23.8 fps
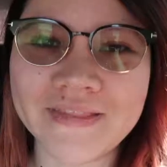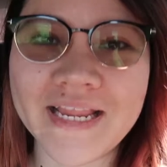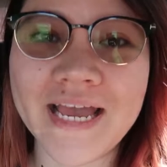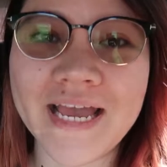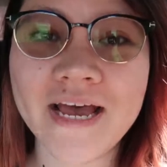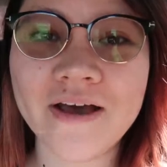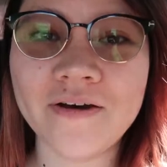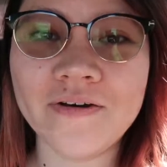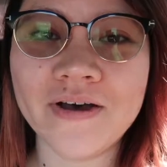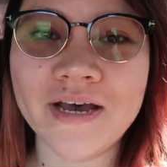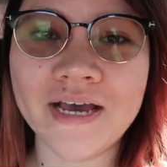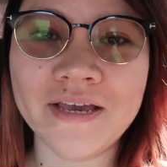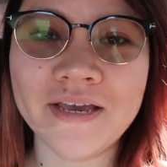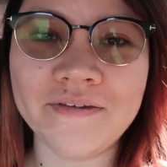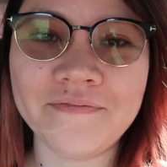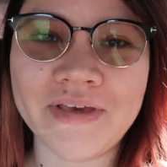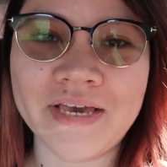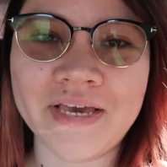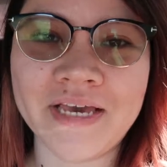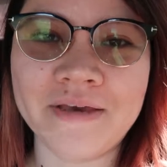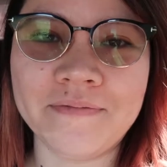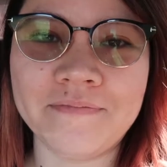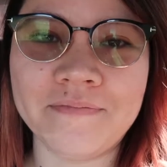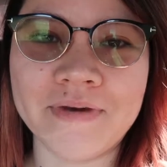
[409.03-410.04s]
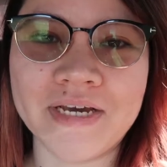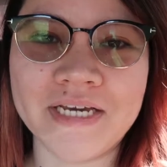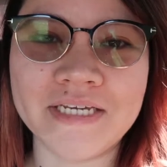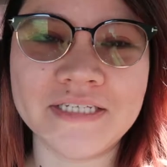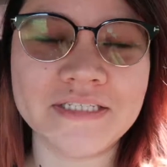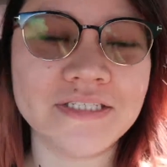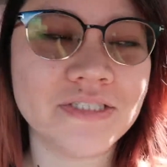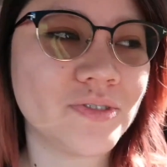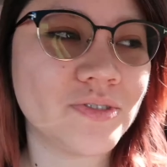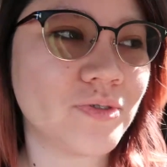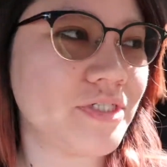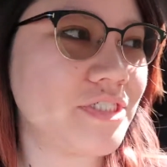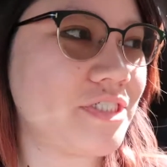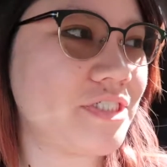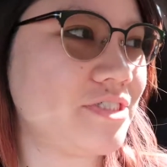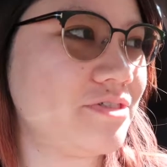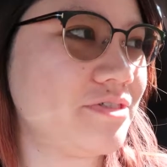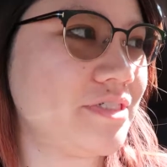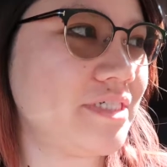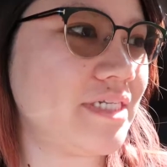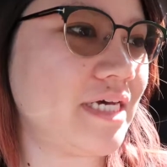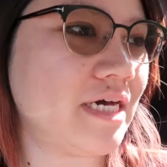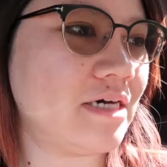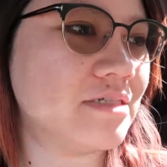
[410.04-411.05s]
now I'm at my storage
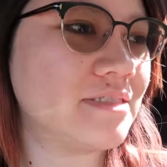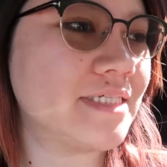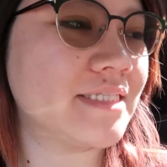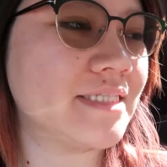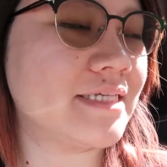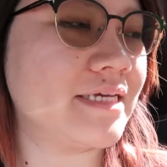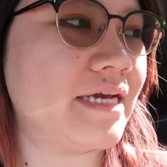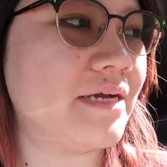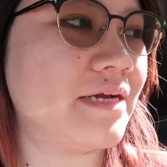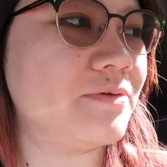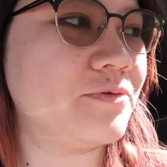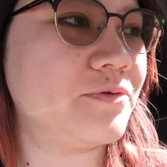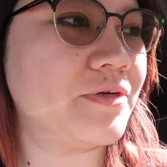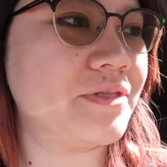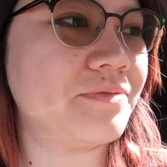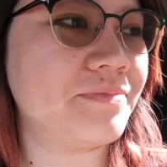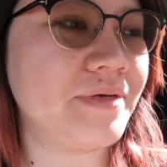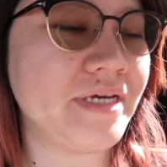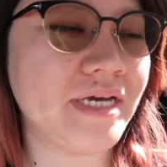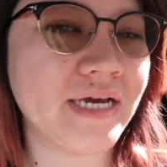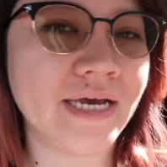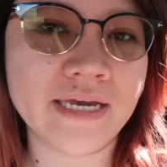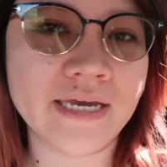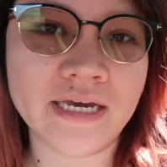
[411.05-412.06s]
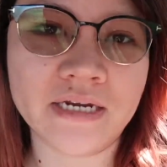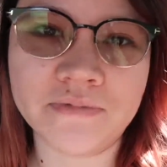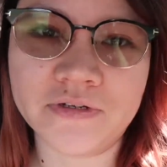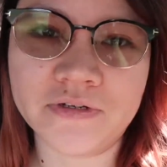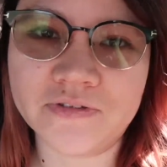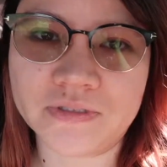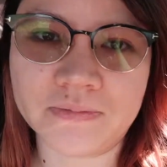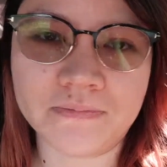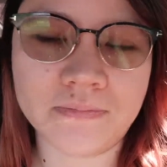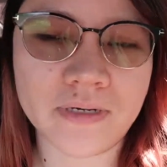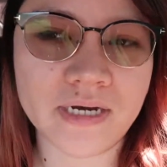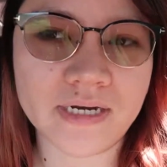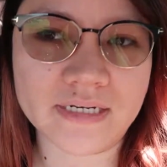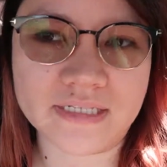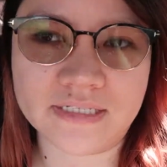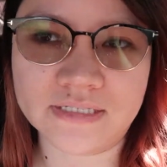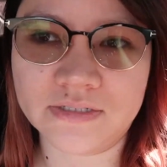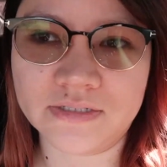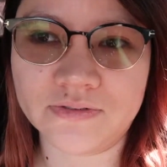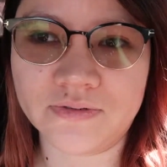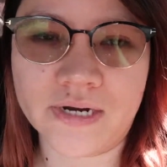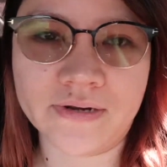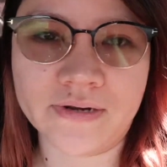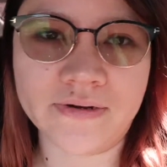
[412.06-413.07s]
unit. I'll take the camera with me. I gotta move some
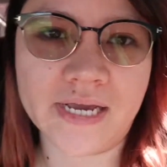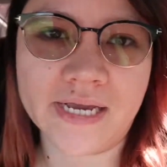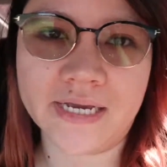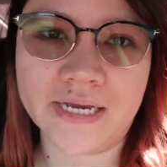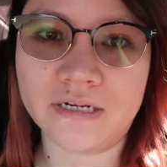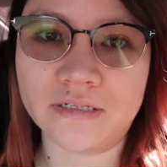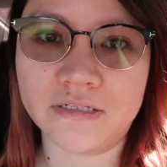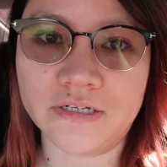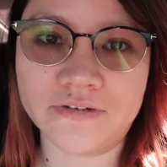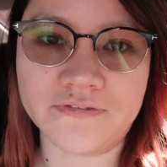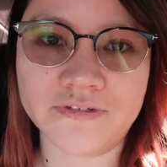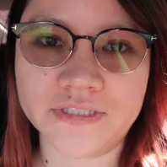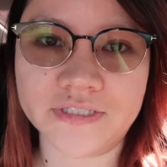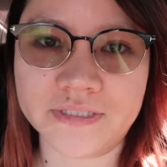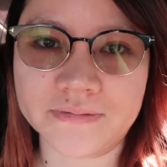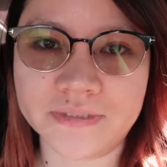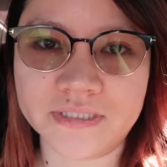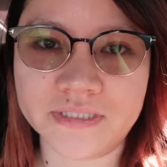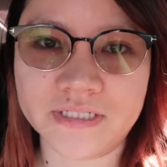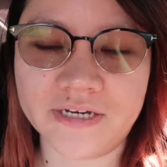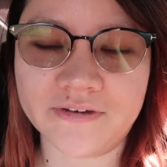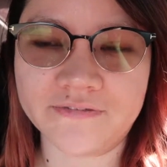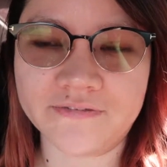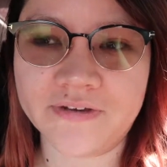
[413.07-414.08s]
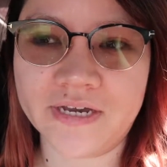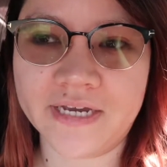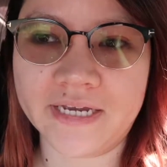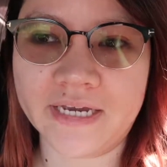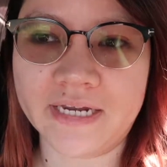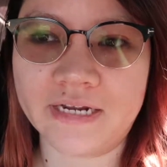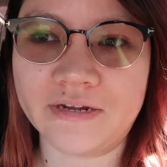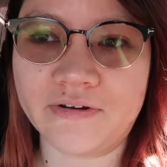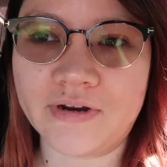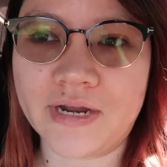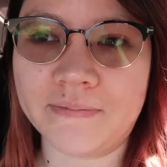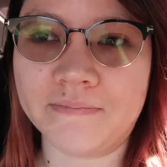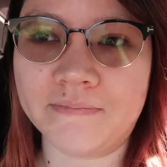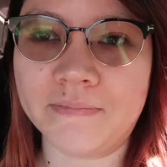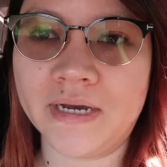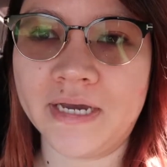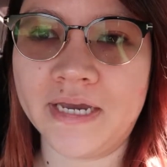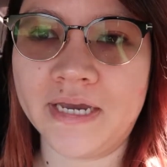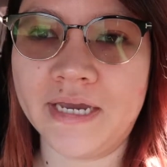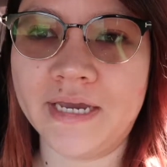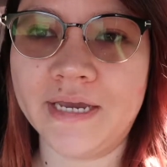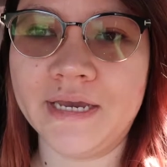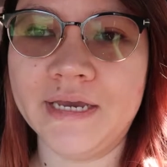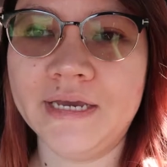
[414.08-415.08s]
boxes around. I gotta look for some stuff. I gotta grab
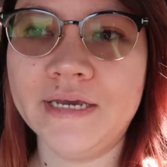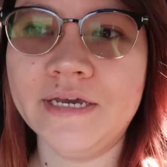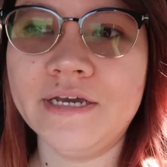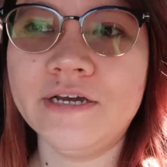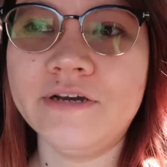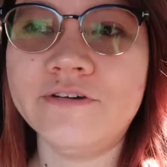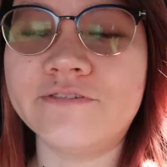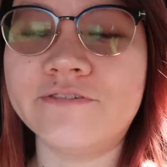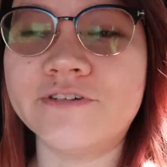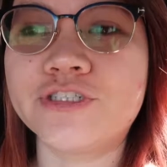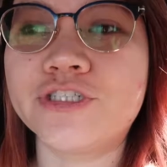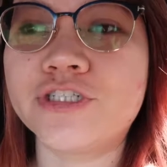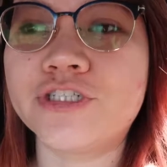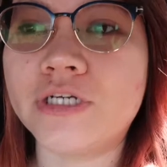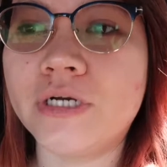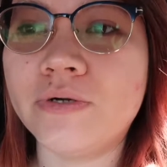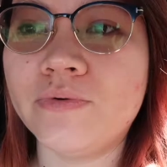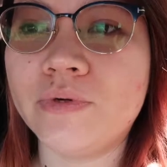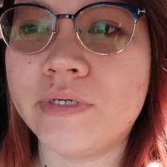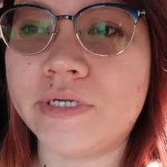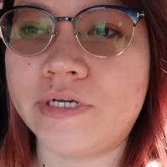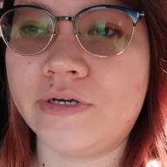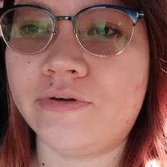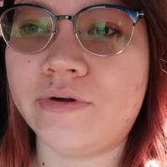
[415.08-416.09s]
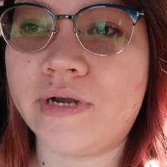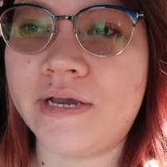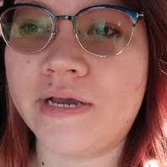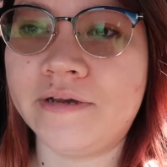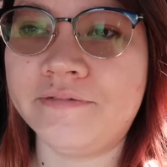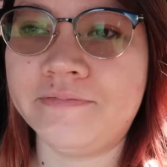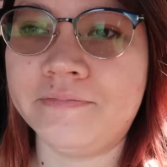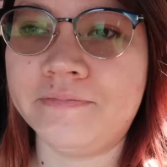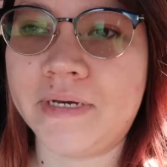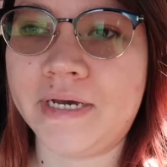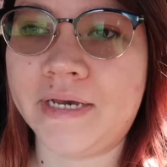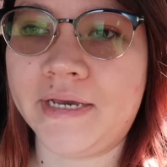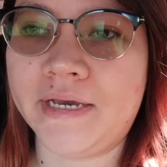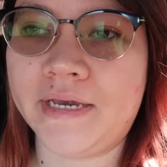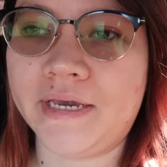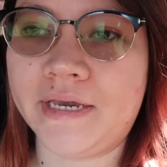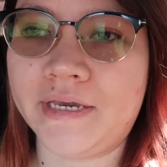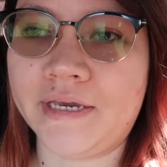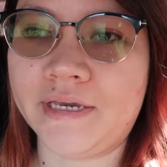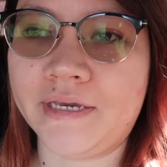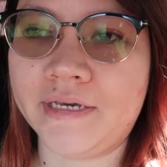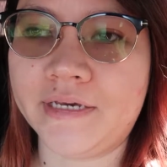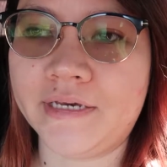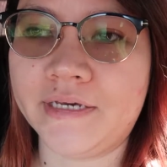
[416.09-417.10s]
my, for sure I wanna grab
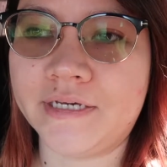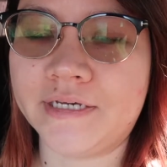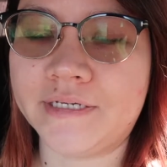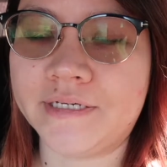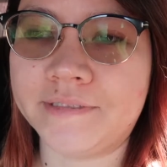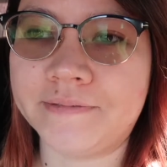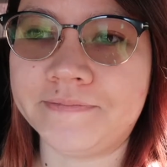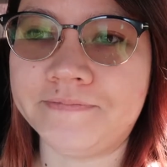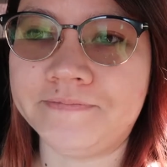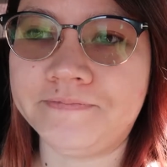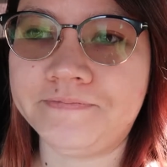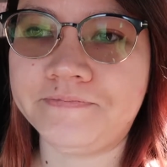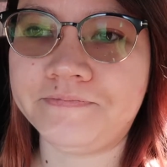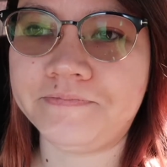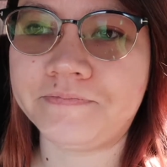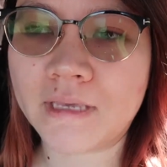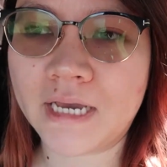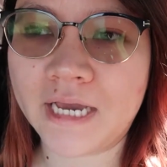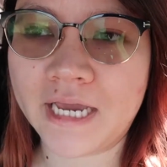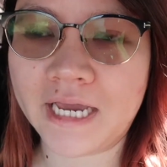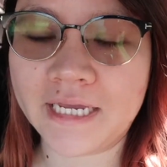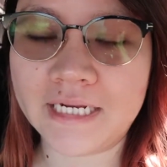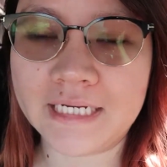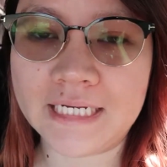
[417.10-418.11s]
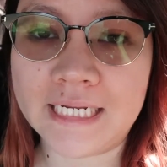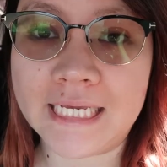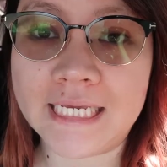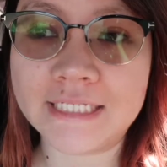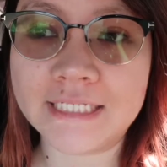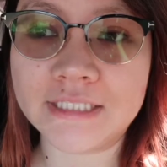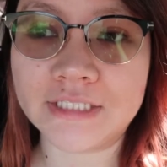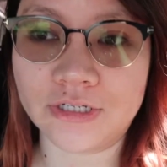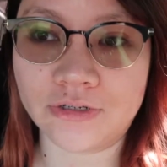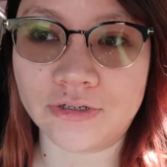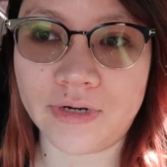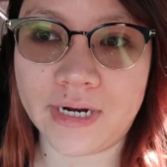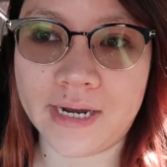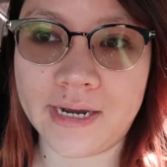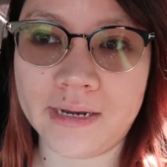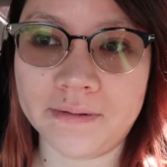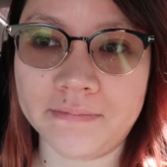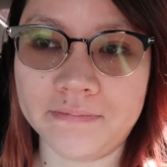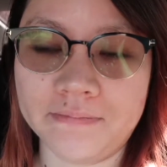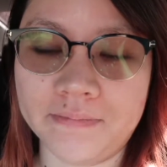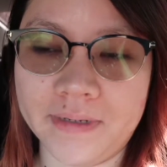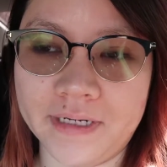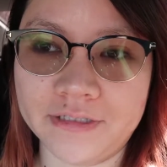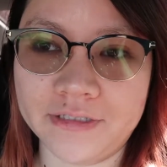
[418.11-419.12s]
my, um, I need to
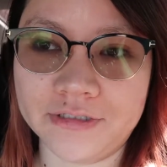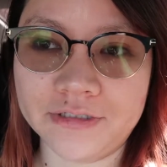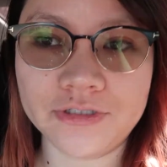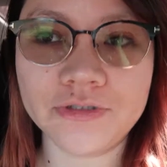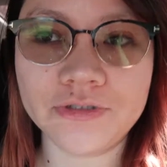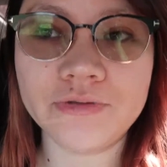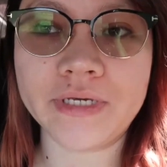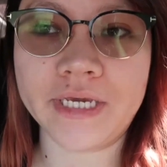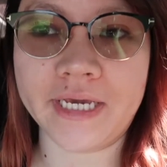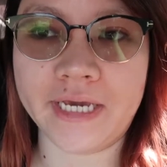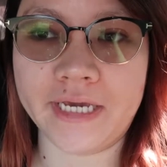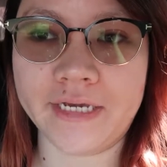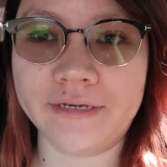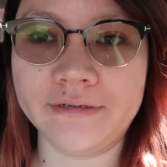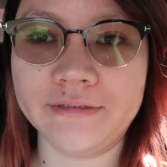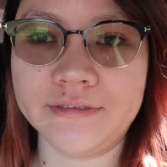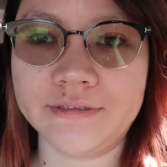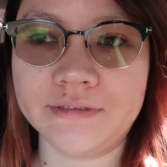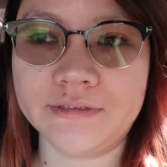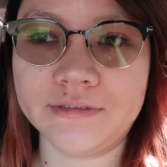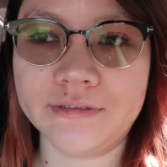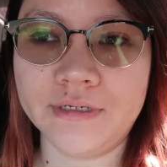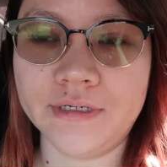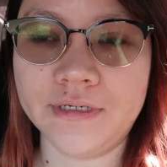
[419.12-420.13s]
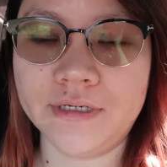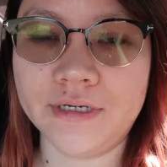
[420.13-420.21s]
grab my suitcase